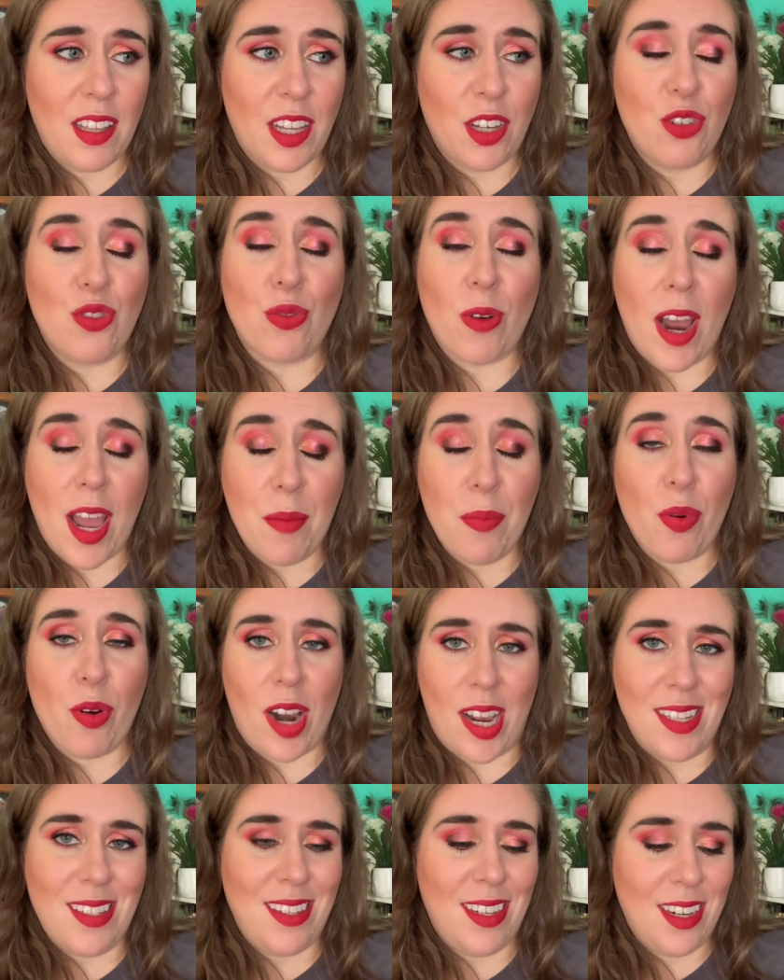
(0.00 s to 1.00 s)
dry
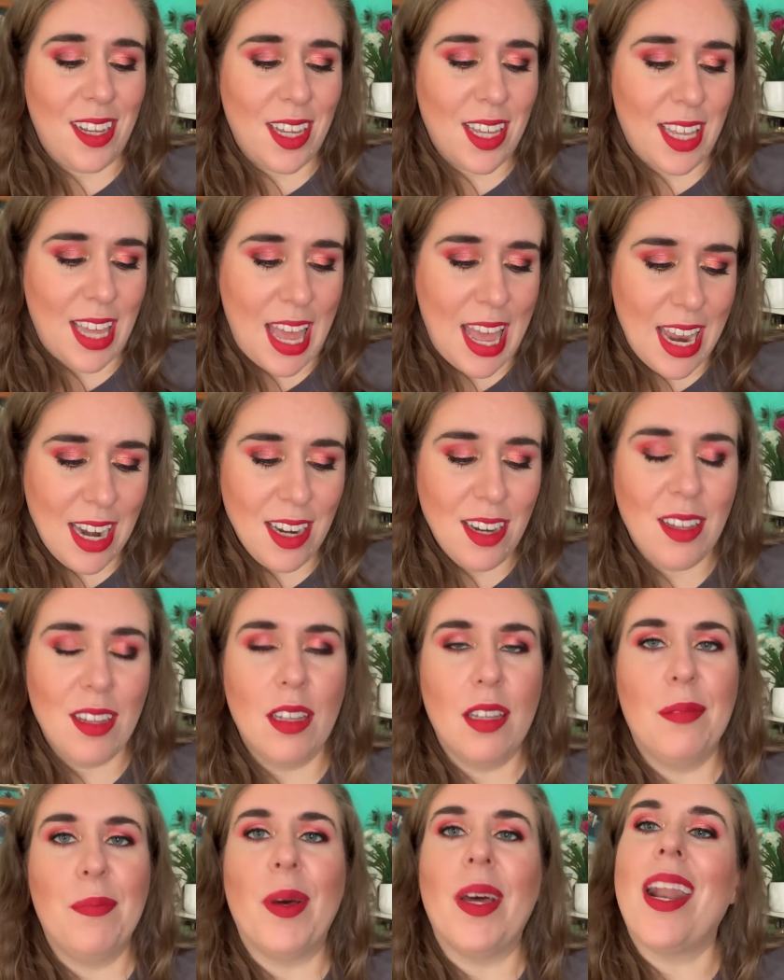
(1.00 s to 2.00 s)
press it again.
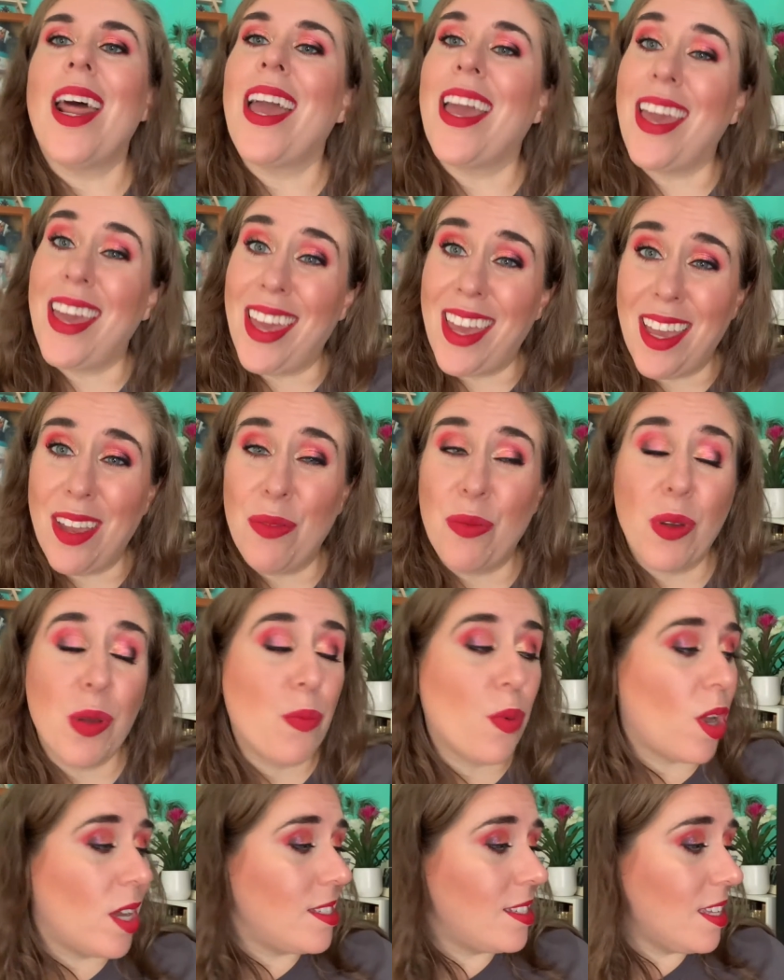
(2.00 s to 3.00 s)
But I hate
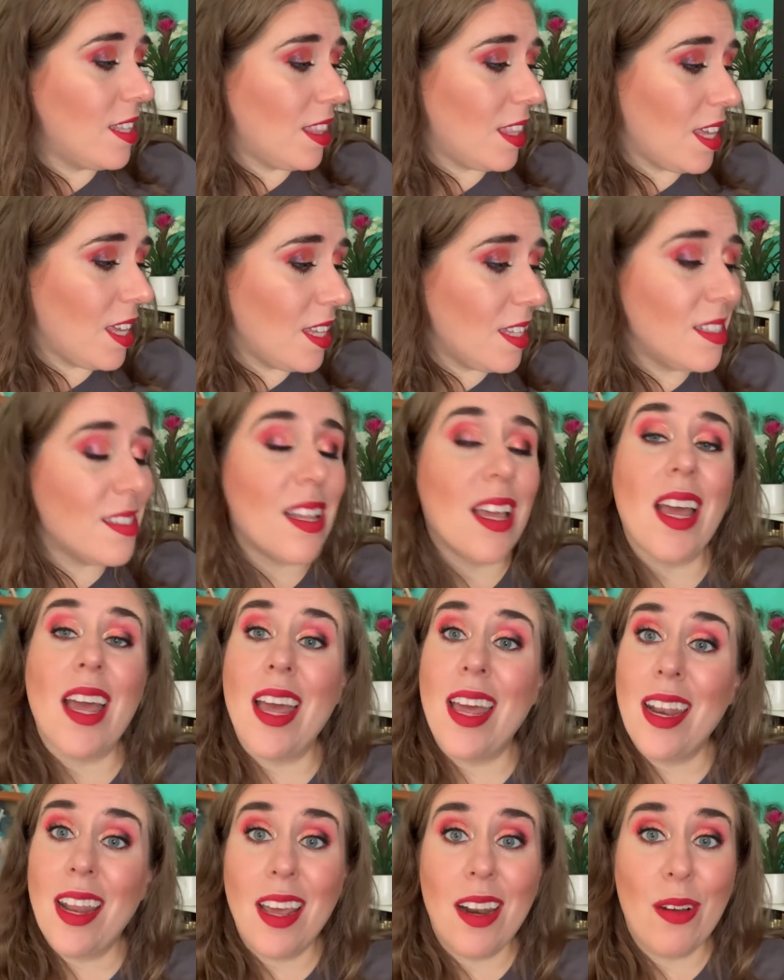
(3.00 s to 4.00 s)
repressing things,
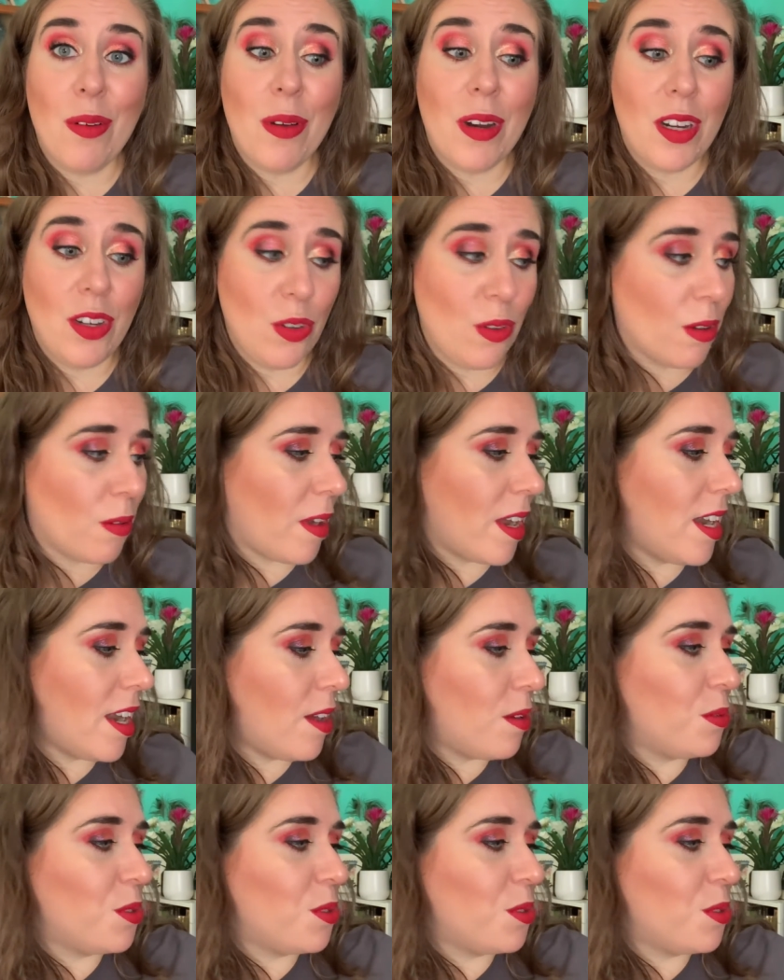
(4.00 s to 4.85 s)
and I don't wanna do it right now.